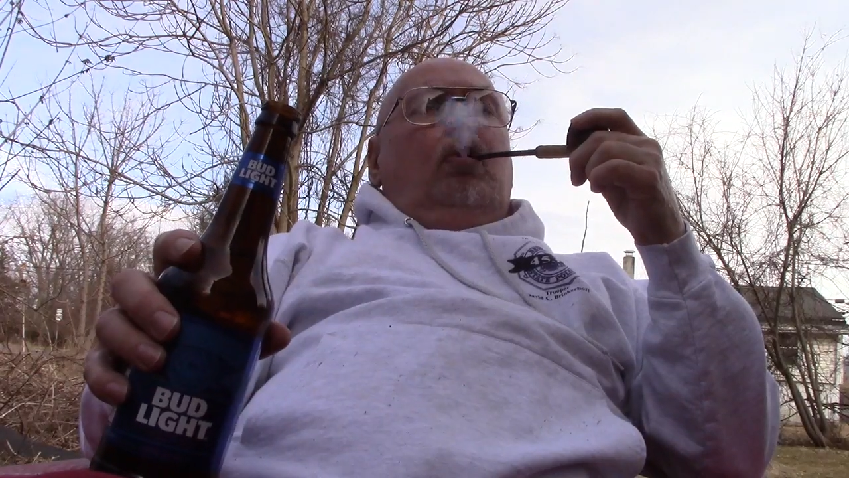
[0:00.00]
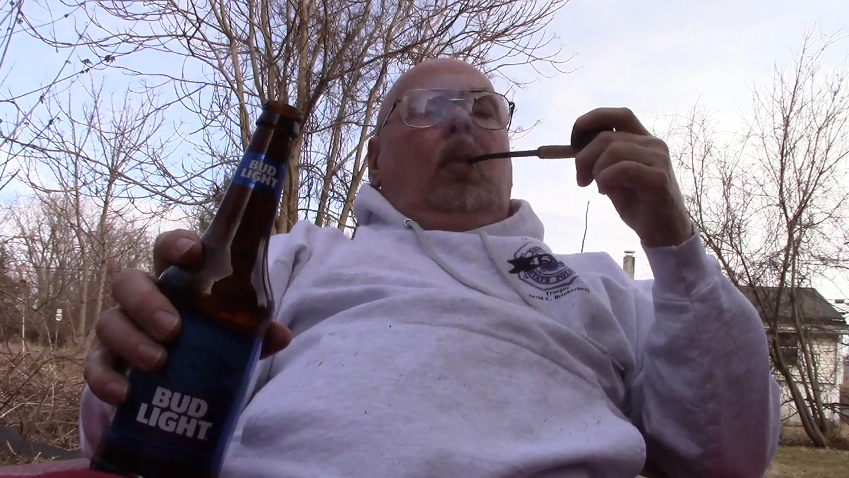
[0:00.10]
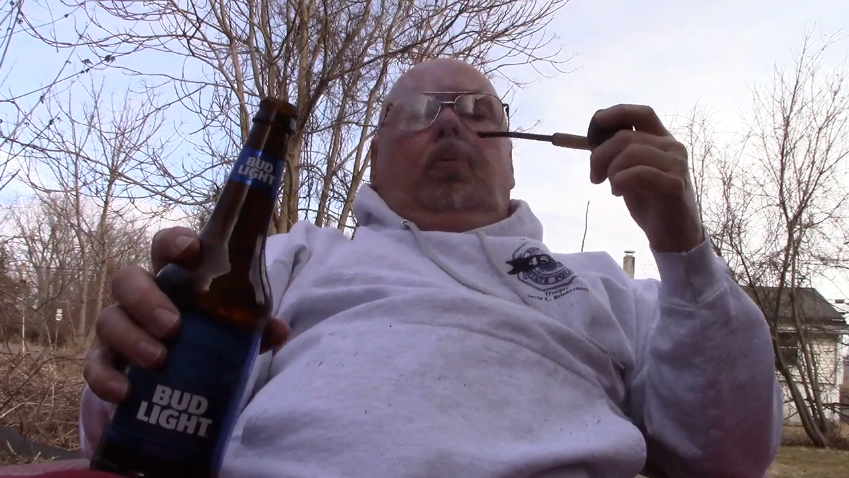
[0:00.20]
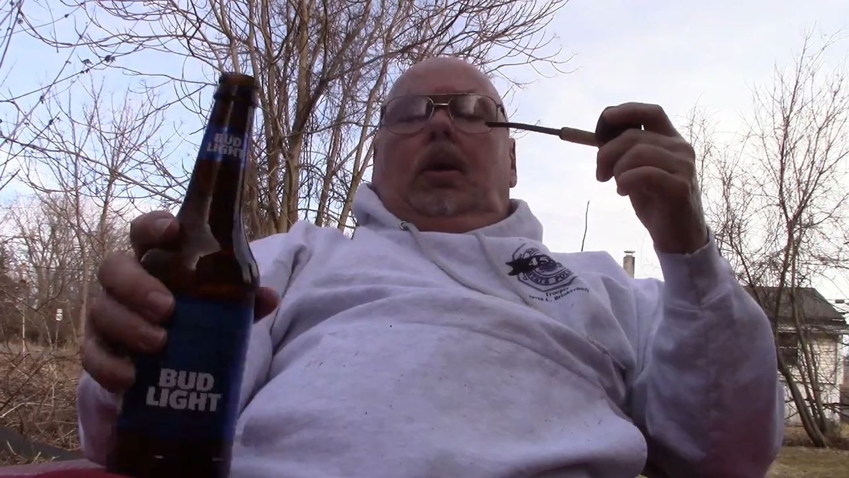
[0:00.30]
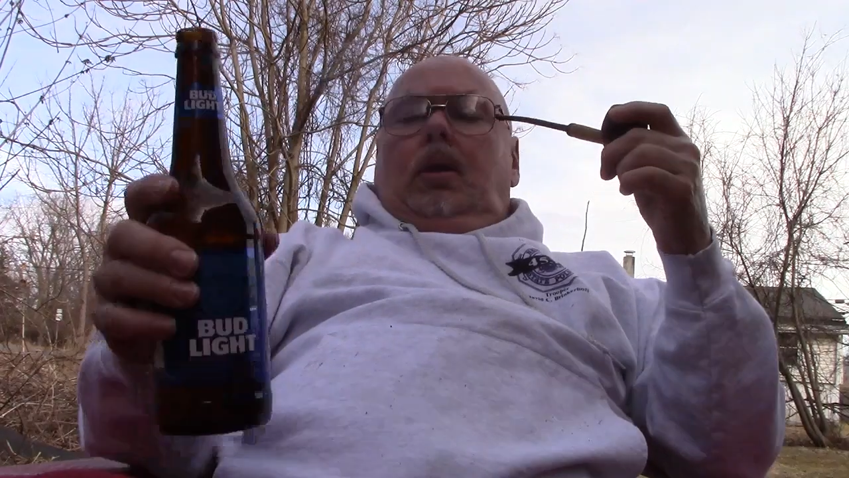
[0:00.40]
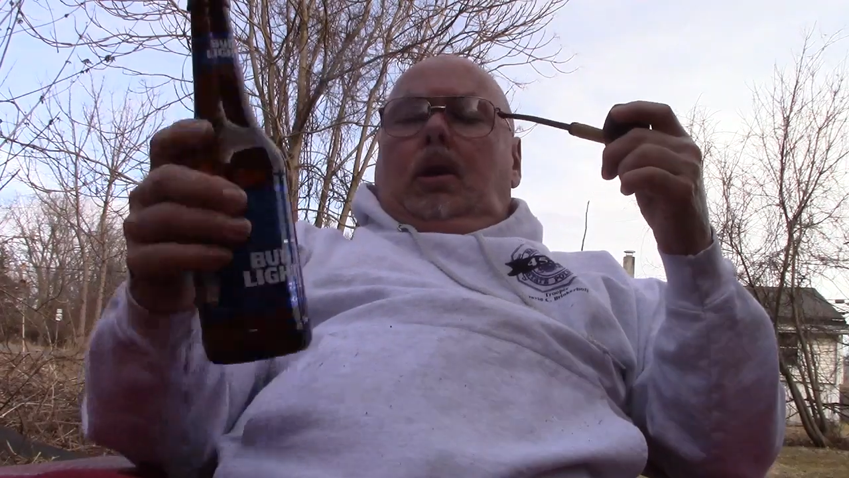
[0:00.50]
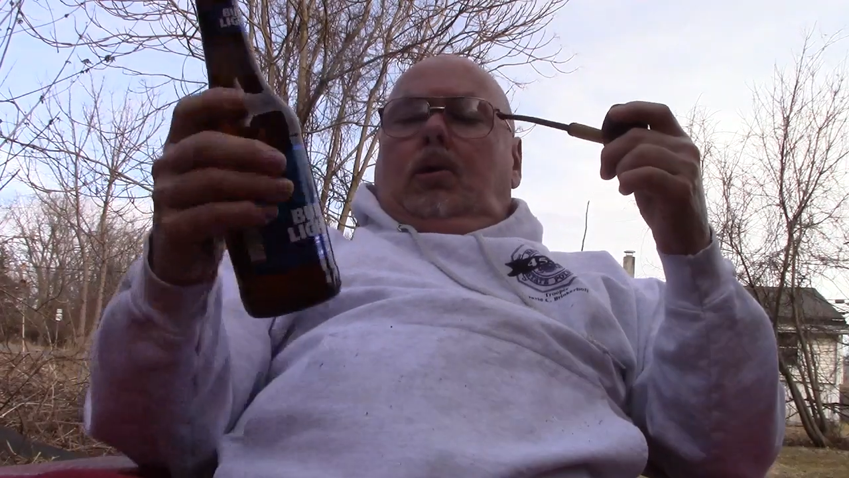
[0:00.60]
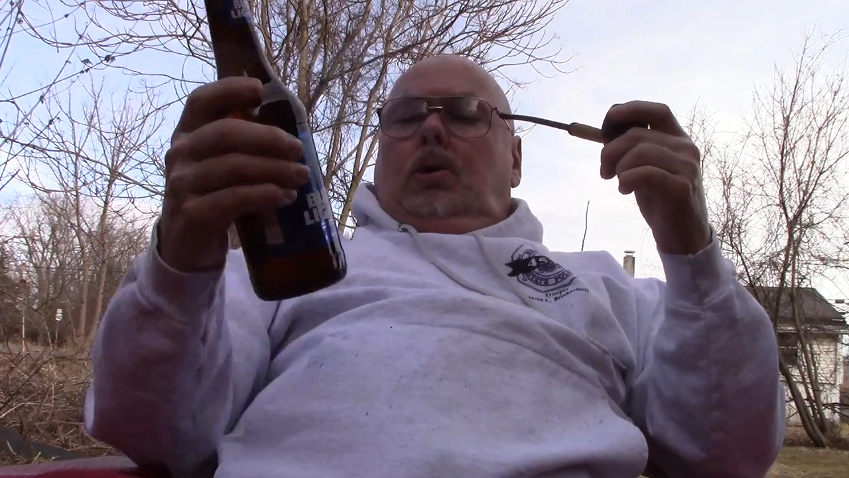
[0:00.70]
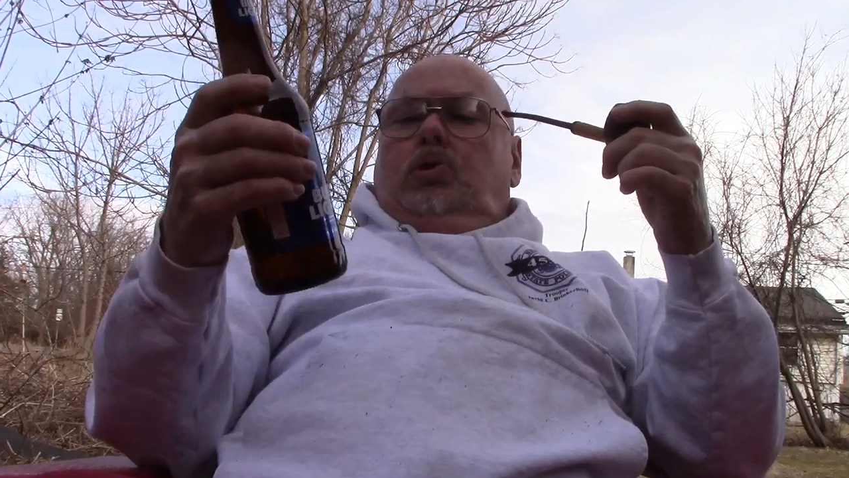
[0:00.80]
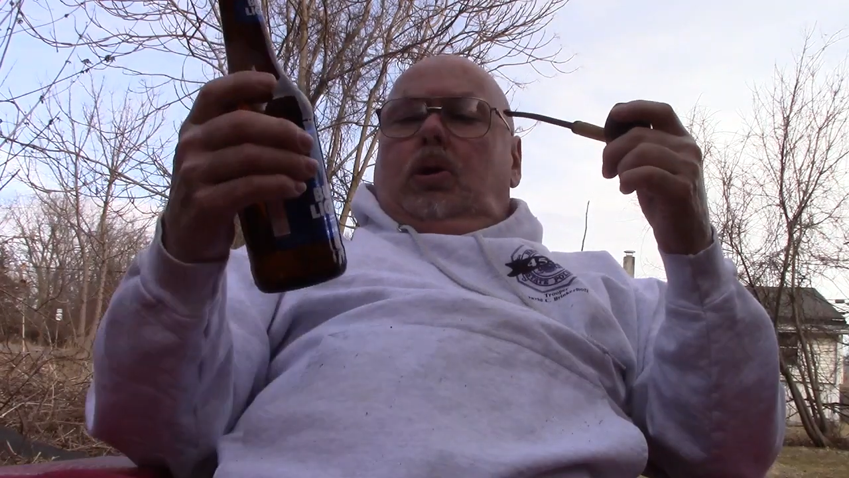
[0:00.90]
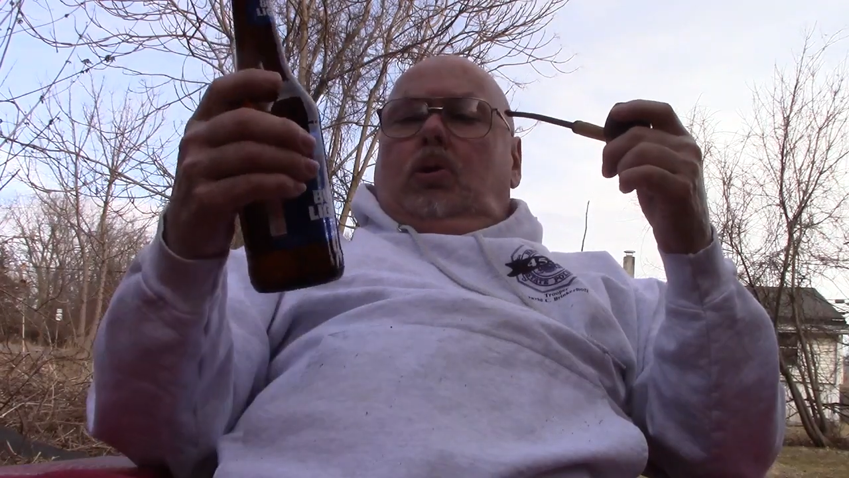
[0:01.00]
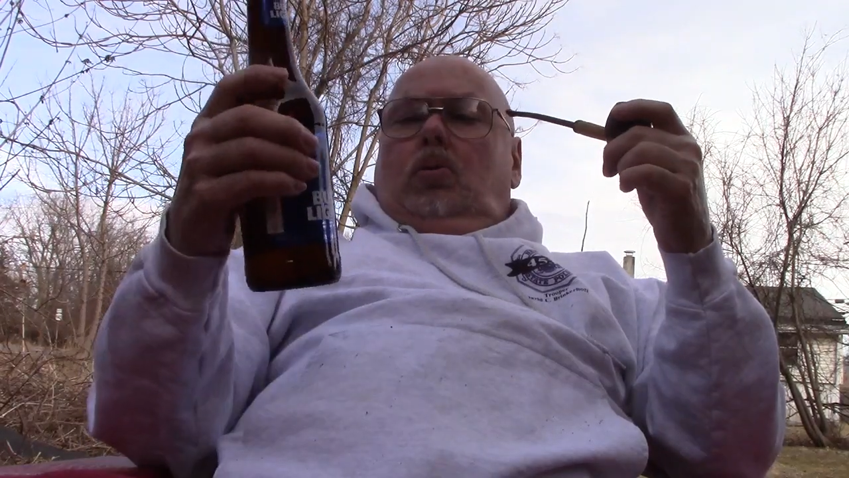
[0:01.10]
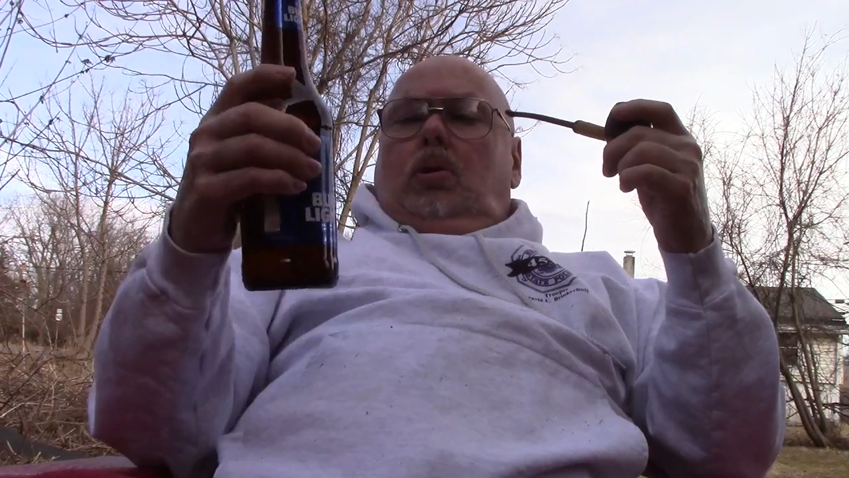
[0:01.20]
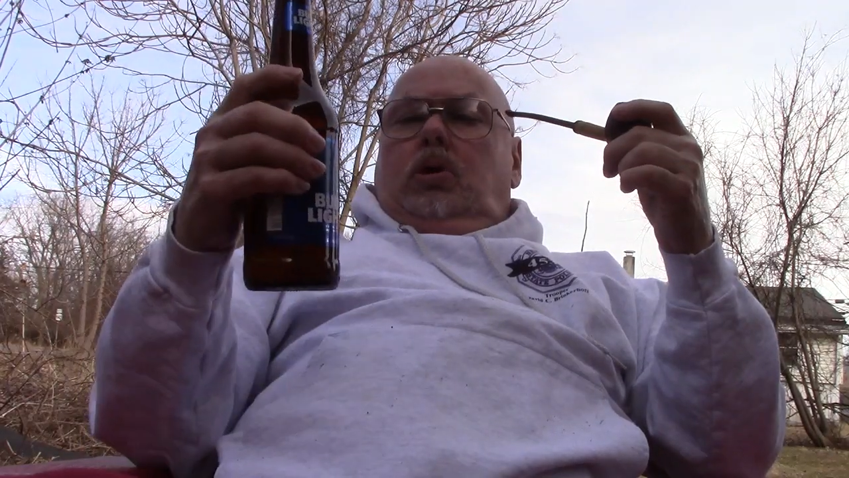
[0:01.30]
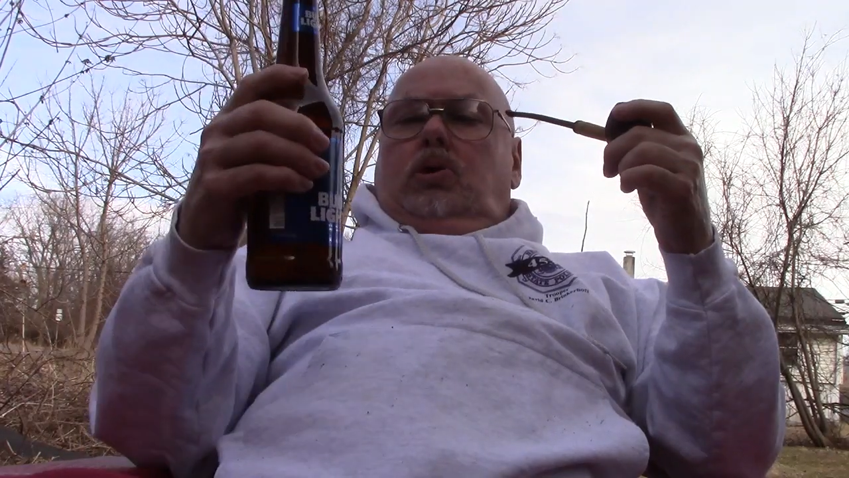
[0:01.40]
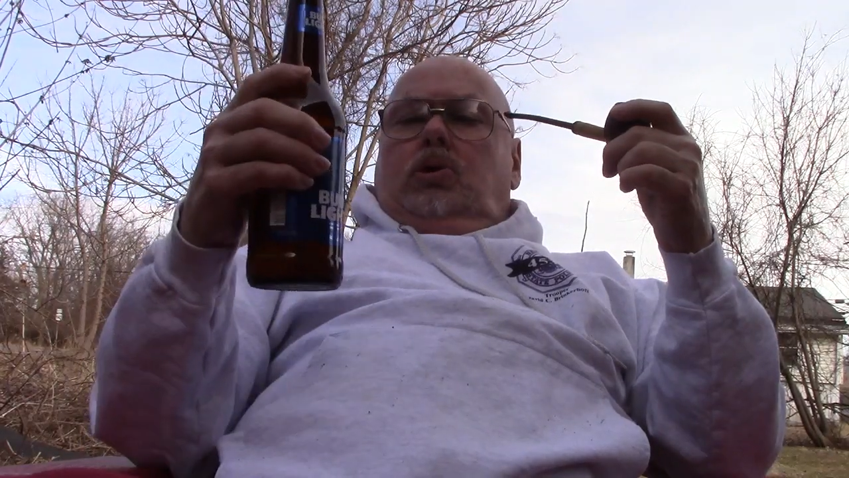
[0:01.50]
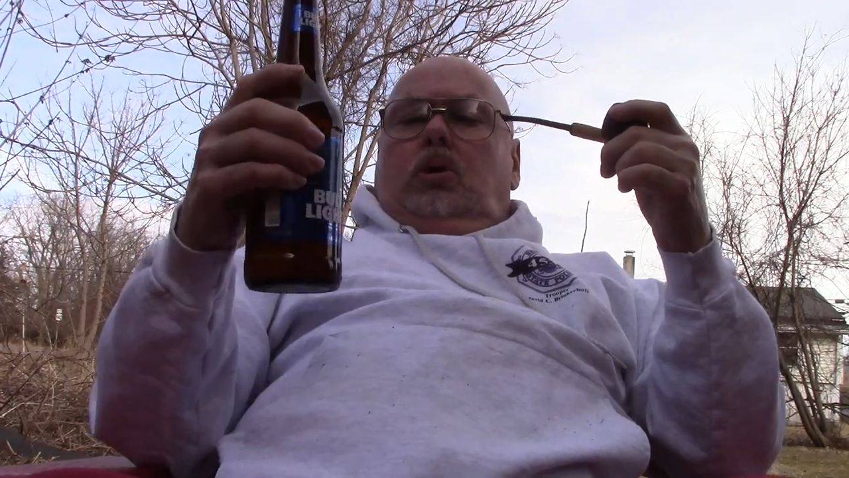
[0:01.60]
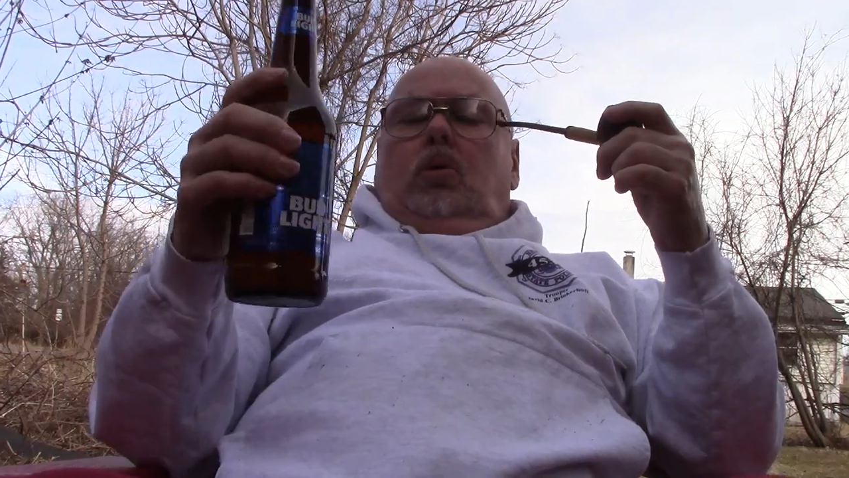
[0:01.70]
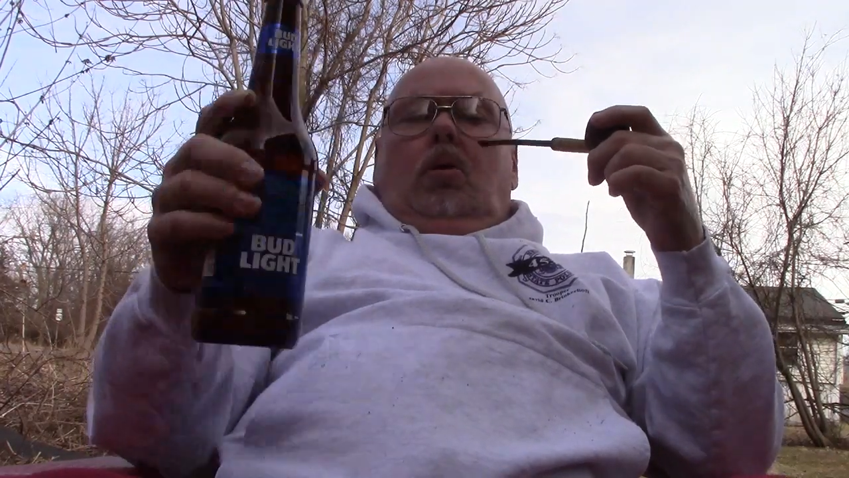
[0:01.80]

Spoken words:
I'm probably not going to drink all this.